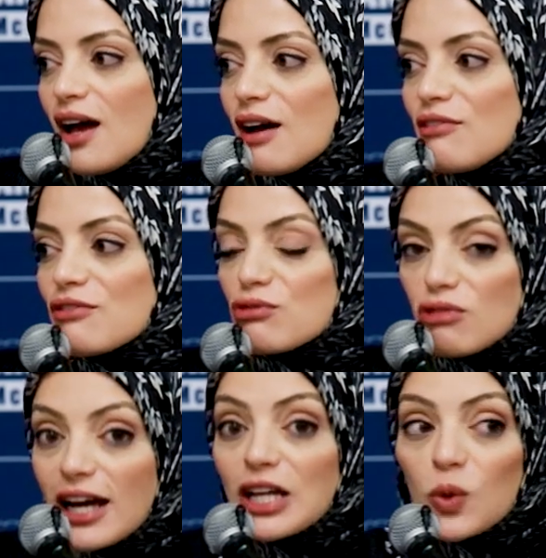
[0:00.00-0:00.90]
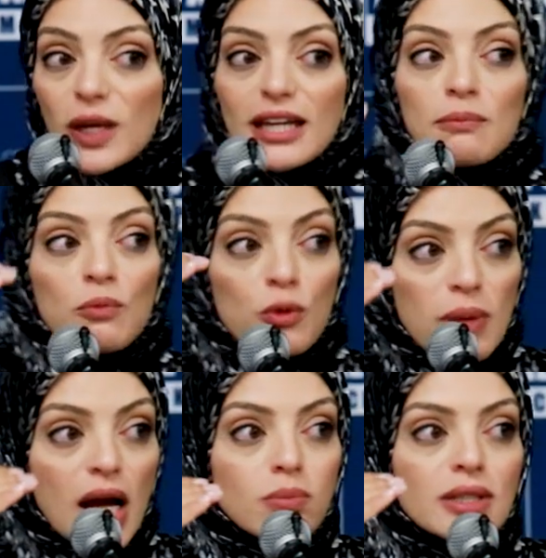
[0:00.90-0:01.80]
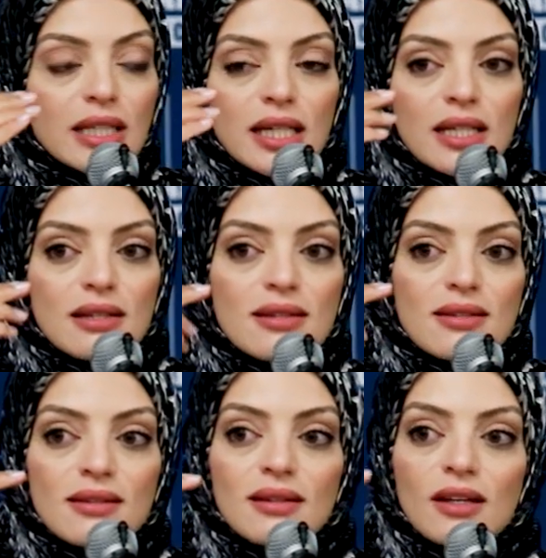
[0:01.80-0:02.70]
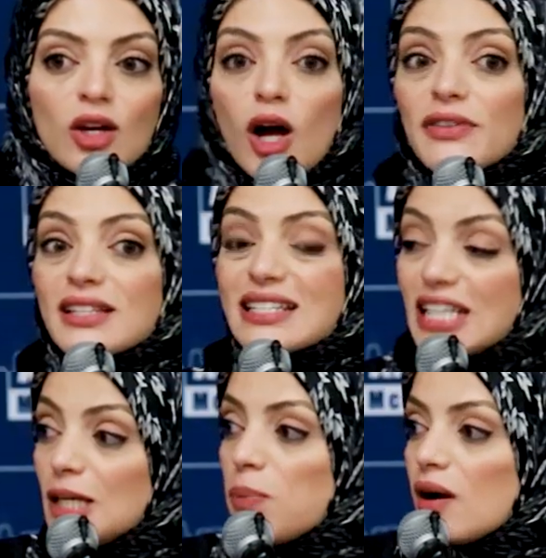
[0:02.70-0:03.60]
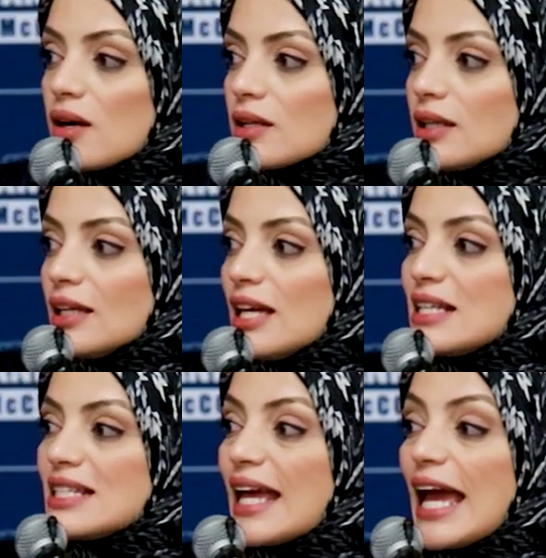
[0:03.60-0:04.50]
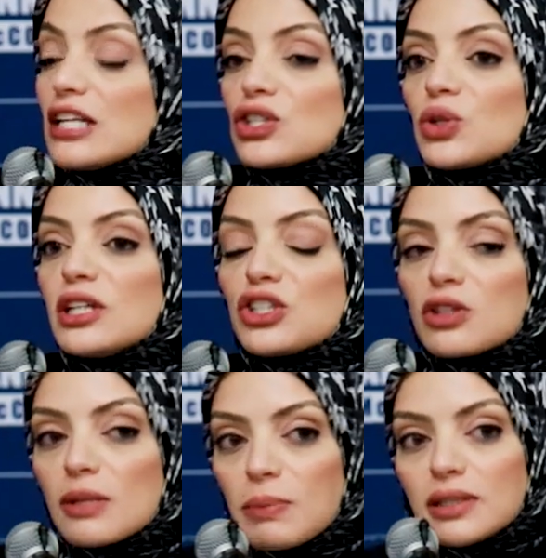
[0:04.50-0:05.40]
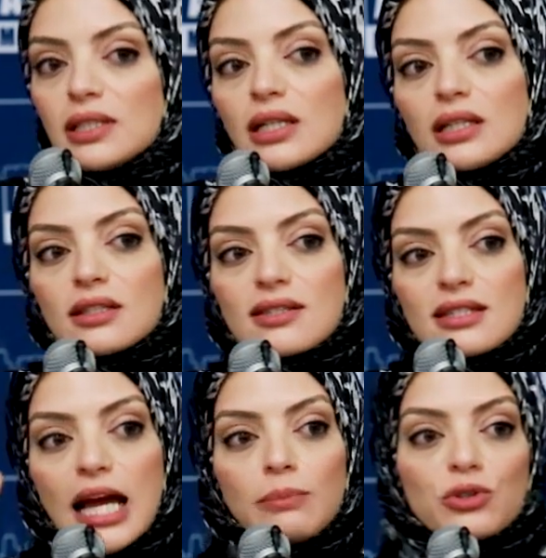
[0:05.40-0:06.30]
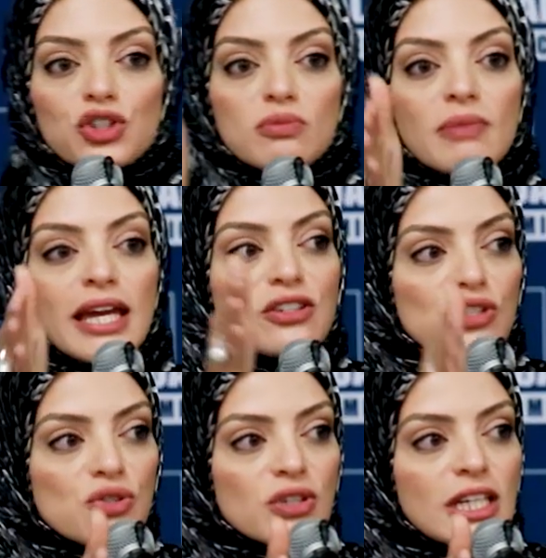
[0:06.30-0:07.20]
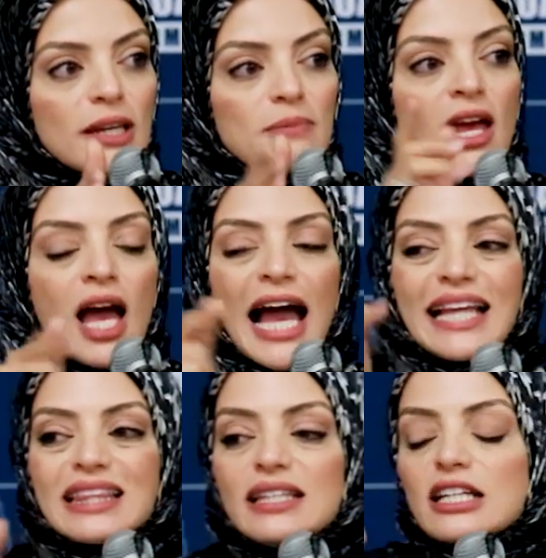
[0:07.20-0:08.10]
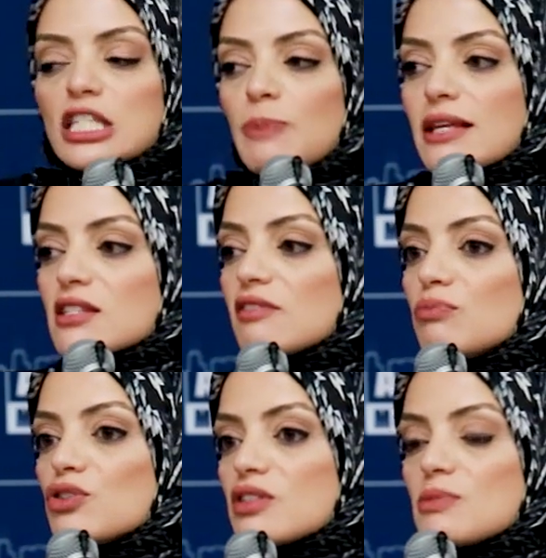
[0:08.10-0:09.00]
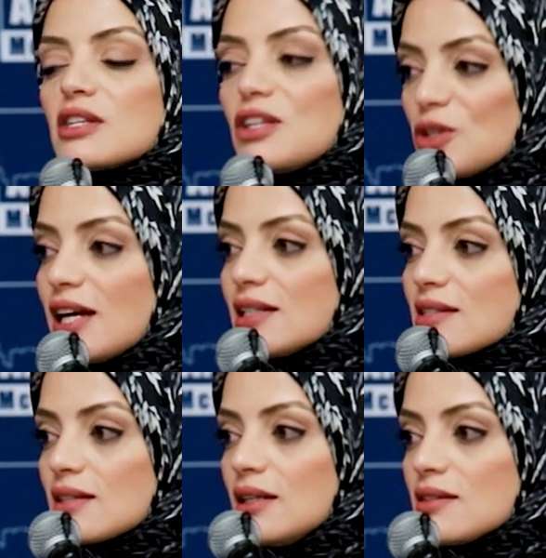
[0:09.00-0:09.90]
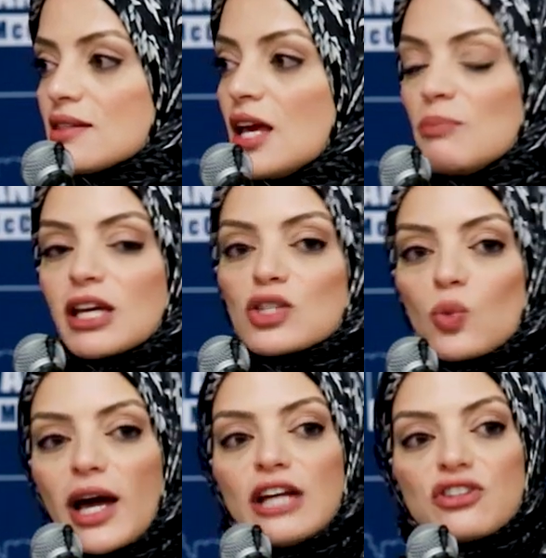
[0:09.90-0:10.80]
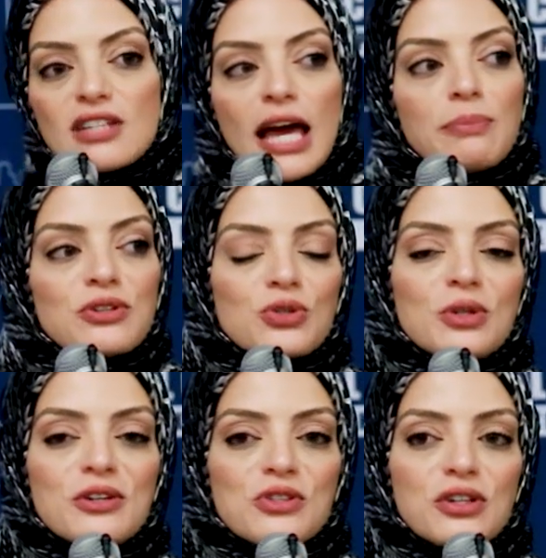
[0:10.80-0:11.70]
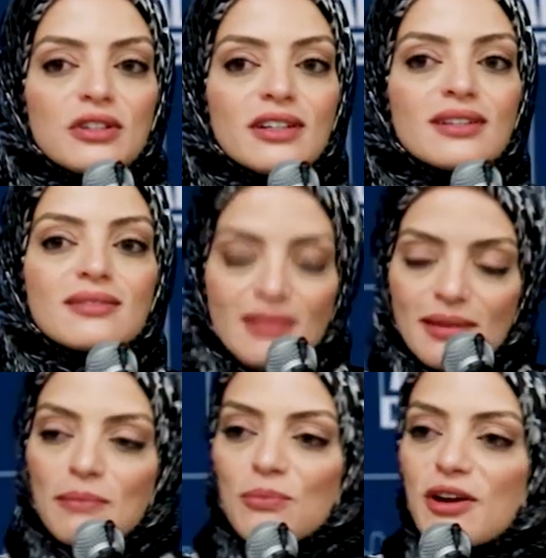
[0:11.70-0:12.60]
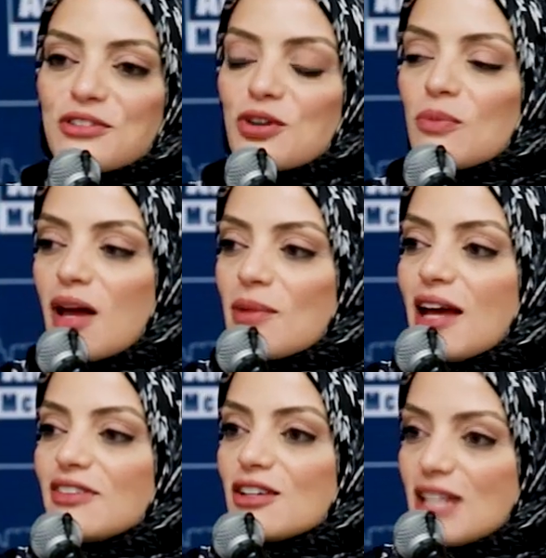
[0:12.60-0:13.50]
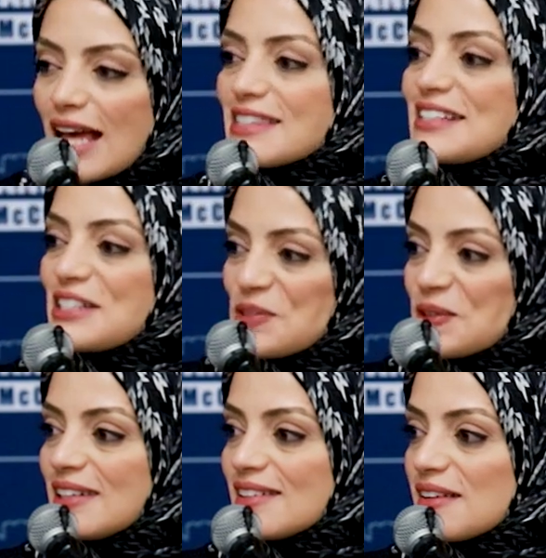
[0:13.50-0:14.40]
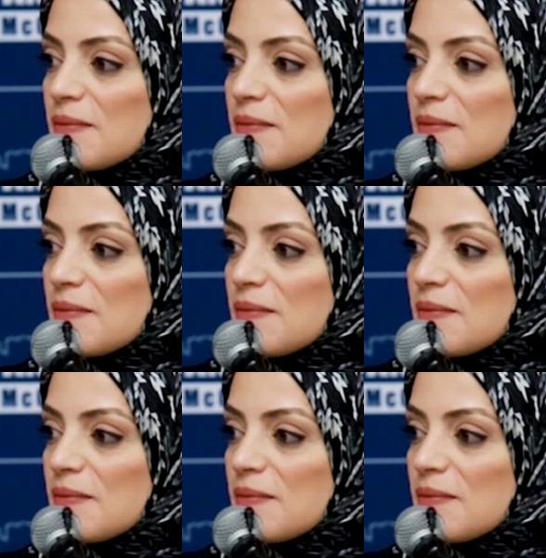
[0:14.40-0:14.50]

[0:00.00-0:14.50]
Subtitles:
of right-wing Republicans called the Tea Party to enter into the political established mainstream at the expense of Muslims in the United States. Because what had just happened 2 years earlier? President Obama had the audacity to win.